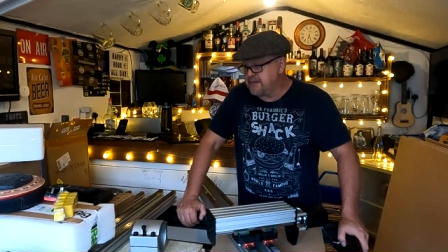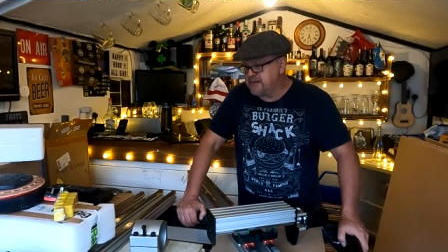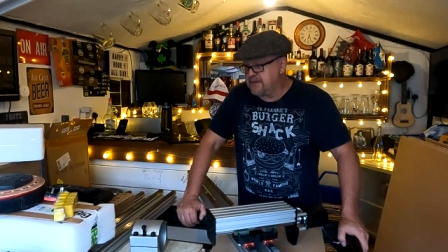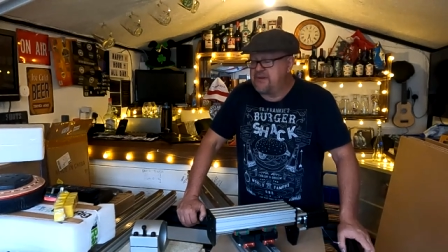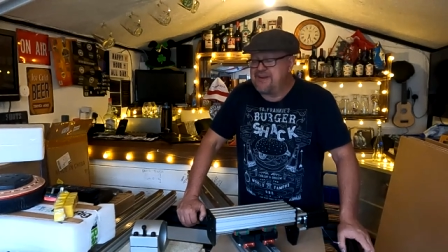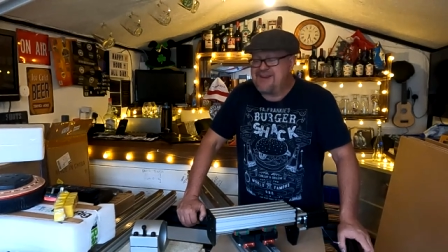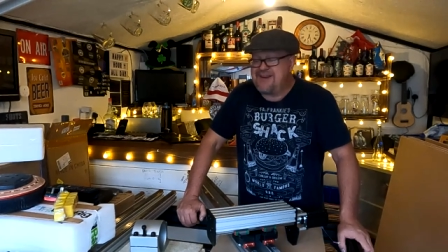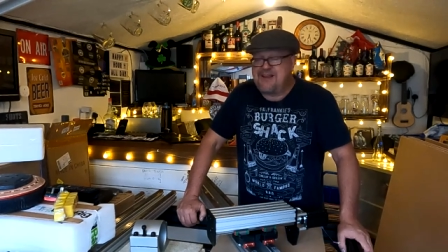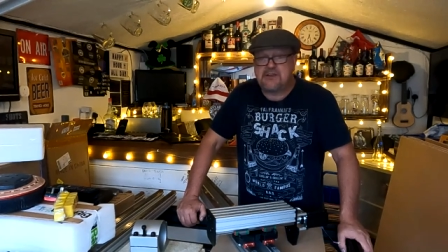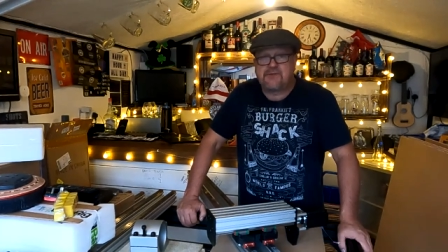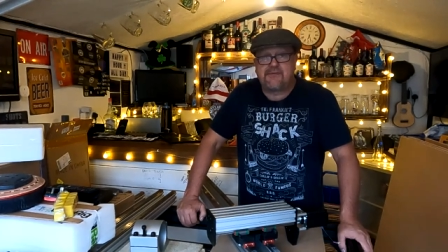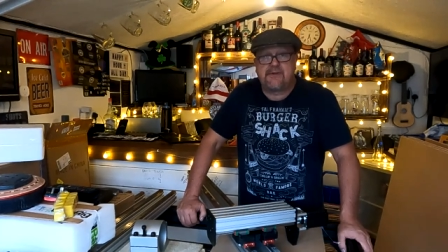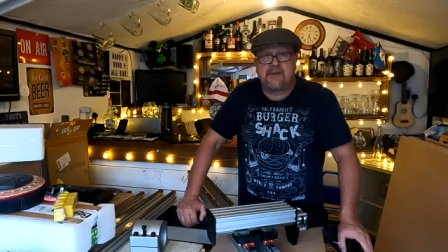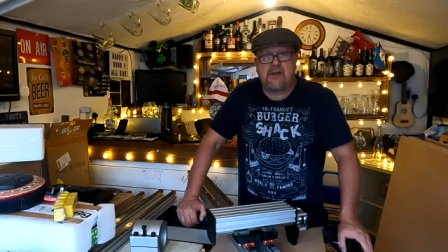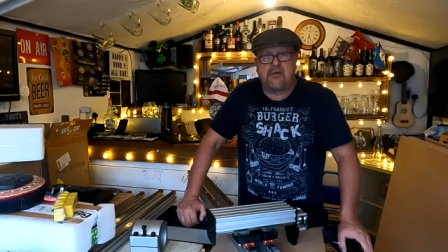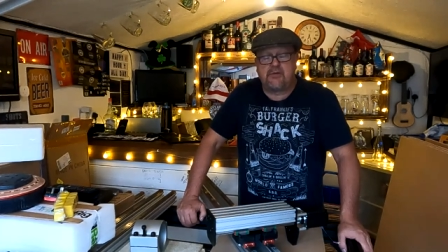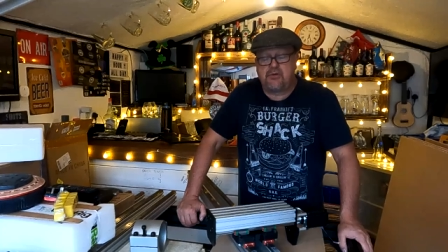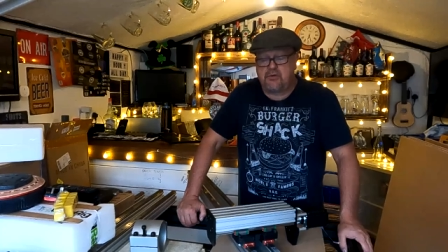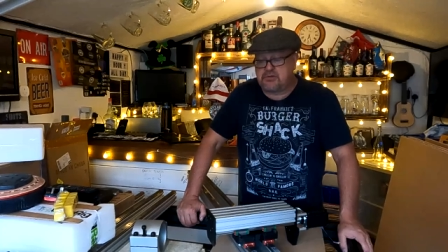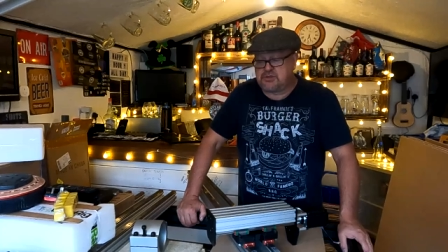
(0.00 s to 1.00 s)
So the next
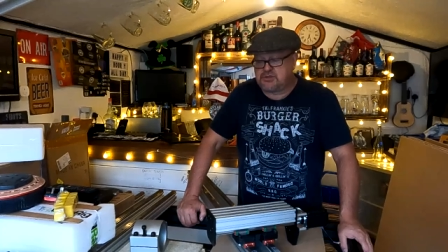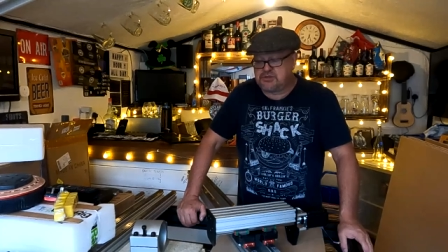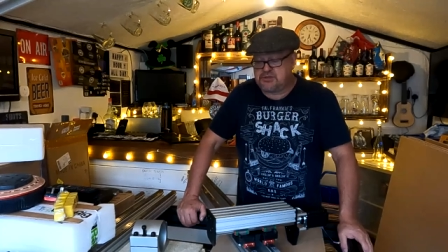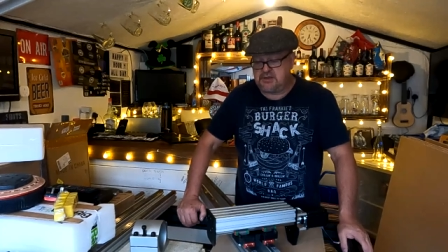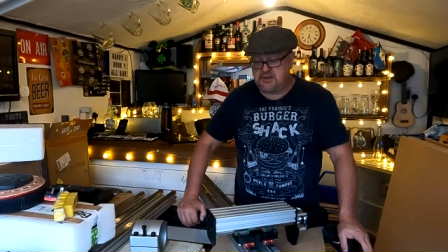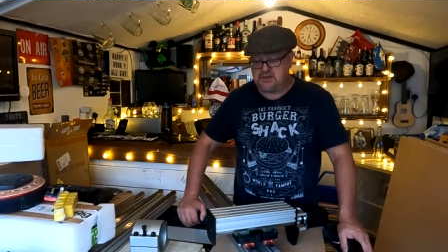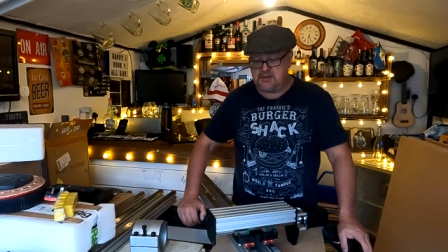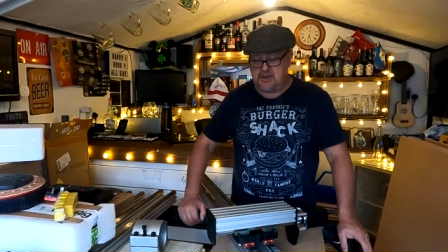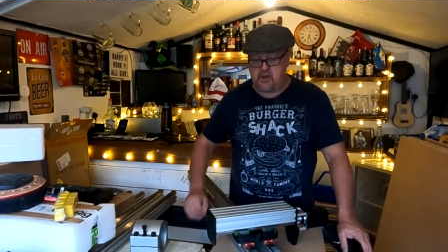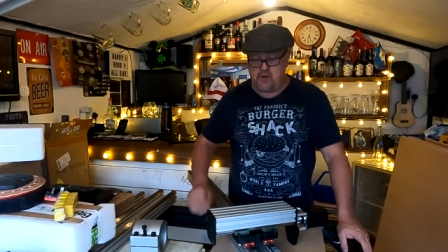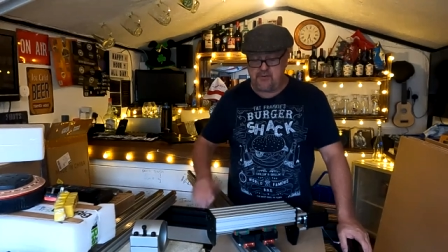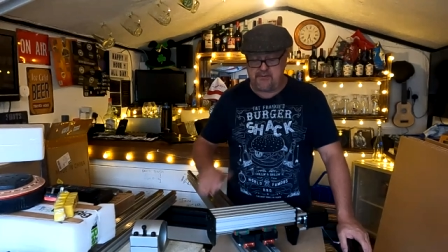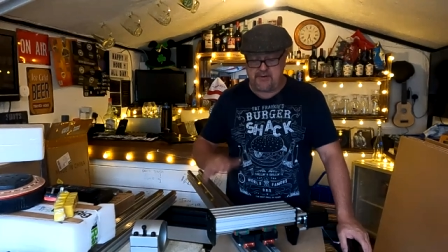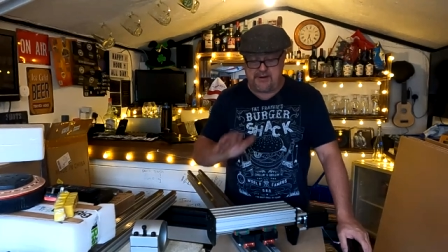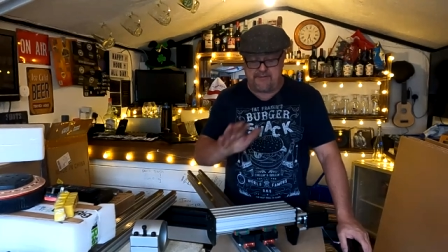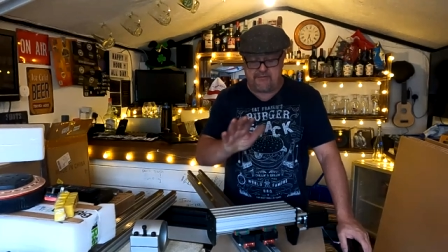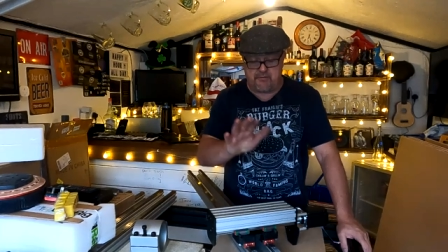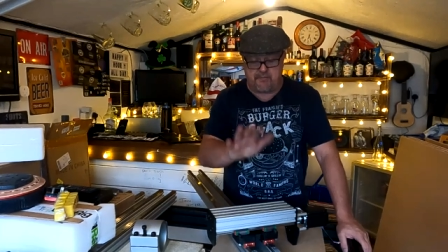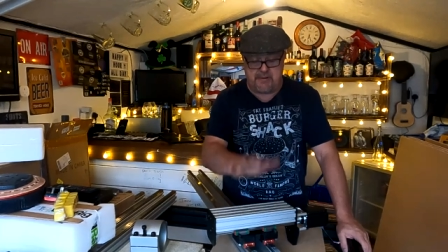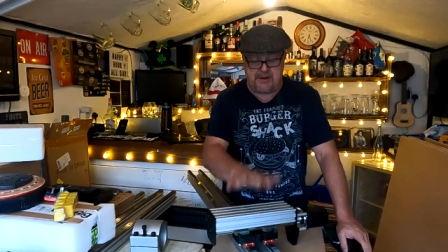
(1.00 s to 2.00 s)
video you'll see,
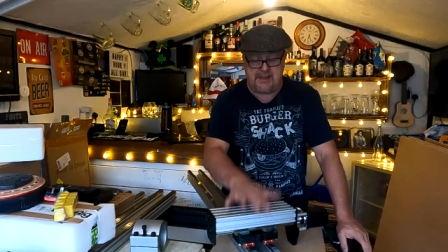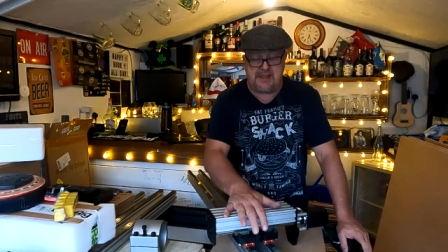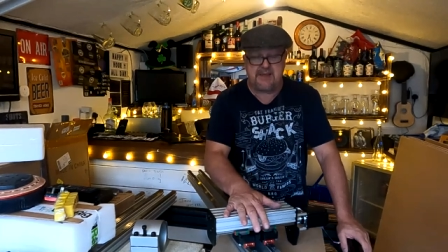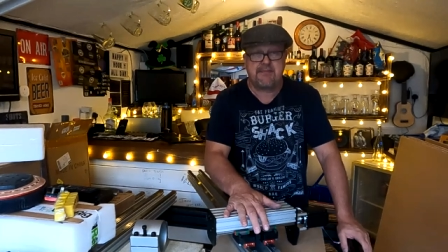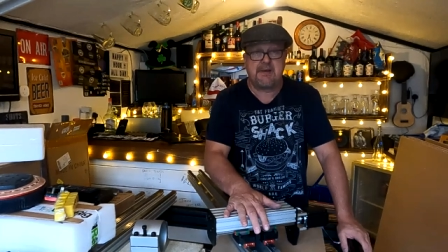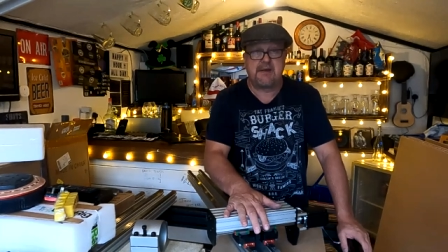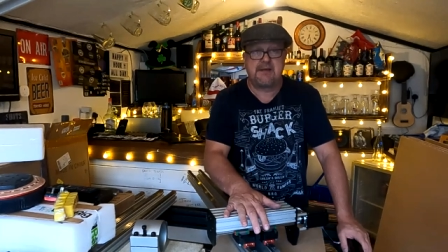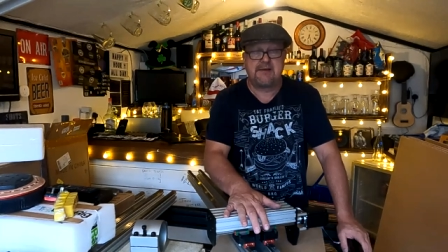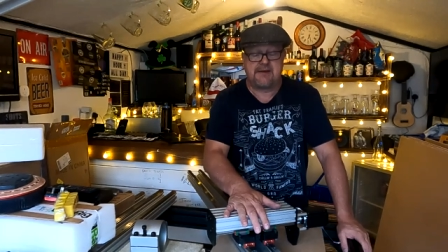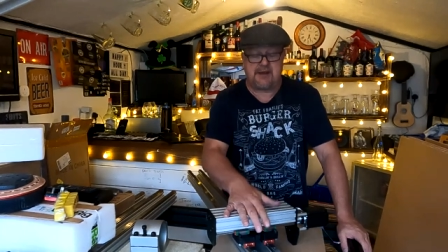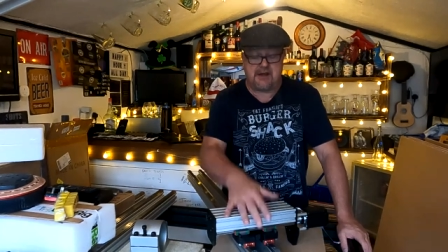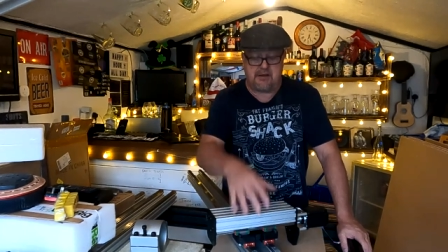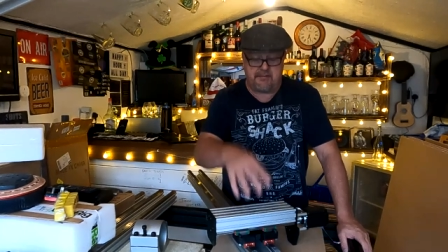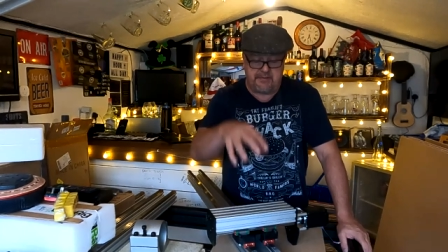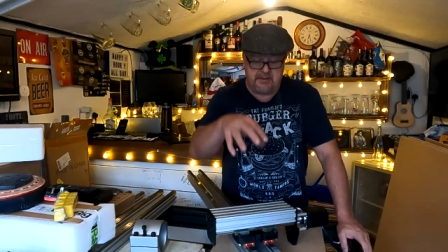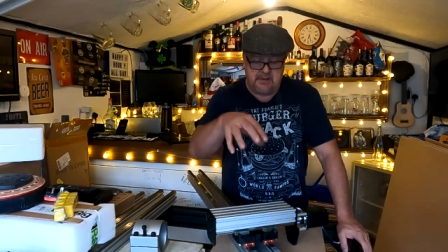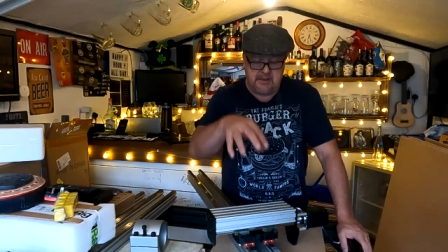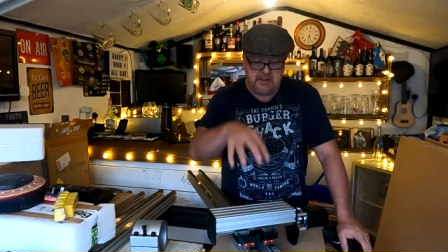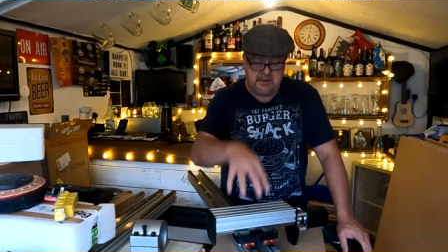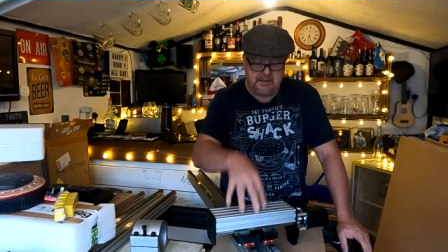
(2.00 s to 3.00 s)
hopefully i have a plate made
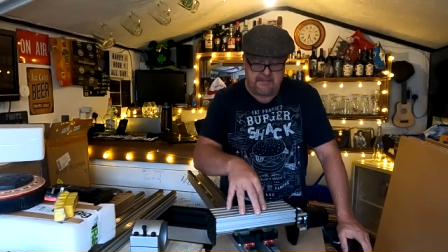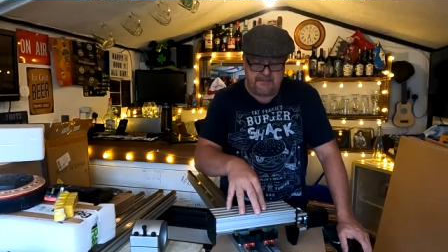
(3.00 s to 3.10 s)
up,